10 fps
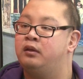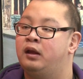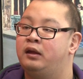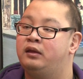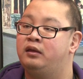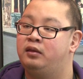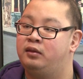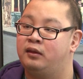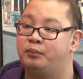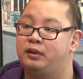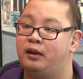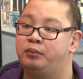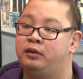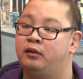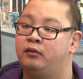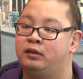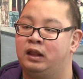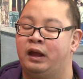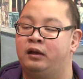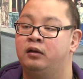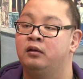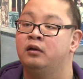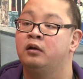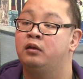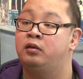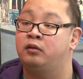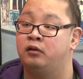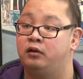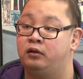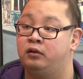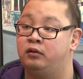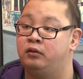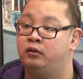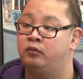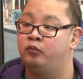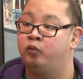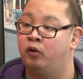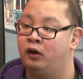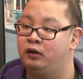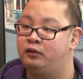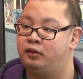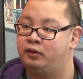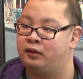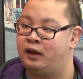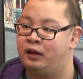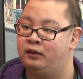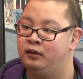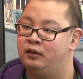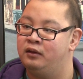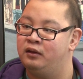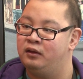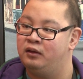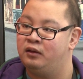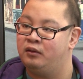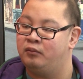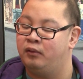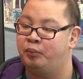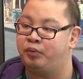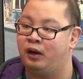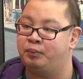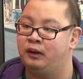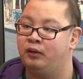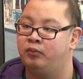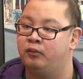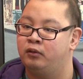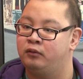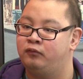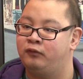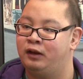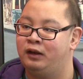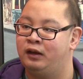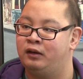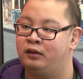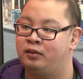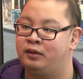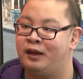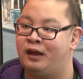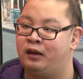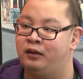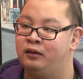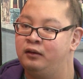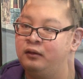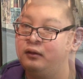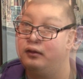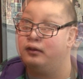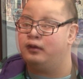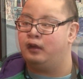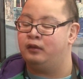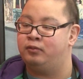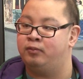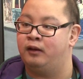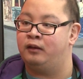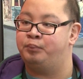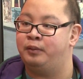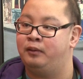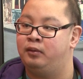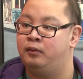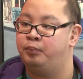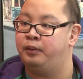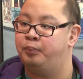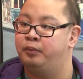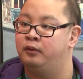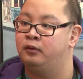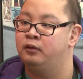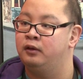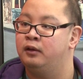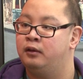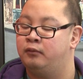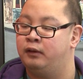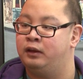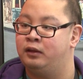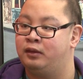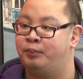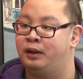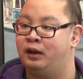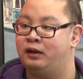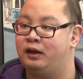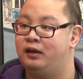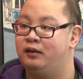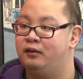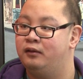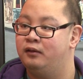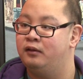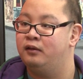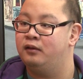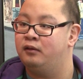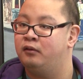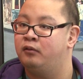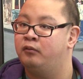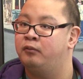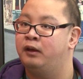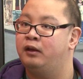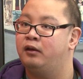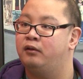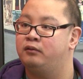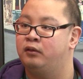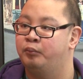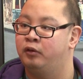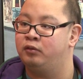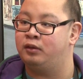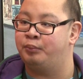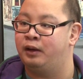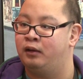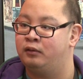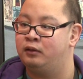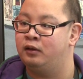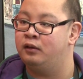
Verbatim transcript: They sometimes use like certain words that we probably won't really understand. Us with people with disability, we know the most about